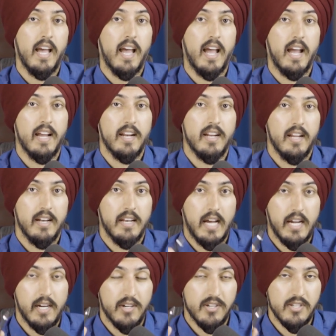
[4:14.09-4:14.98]
and
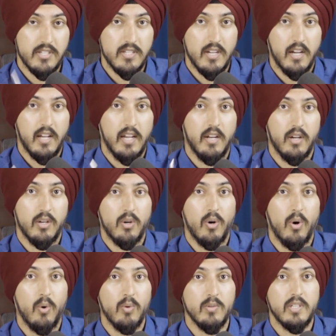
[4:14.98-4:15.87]
now you're stuck in a
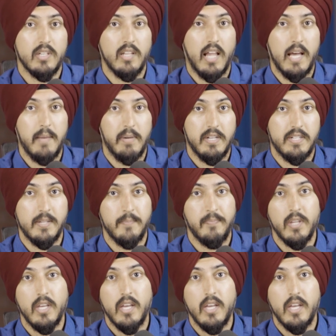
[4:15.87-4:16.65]
cold climate.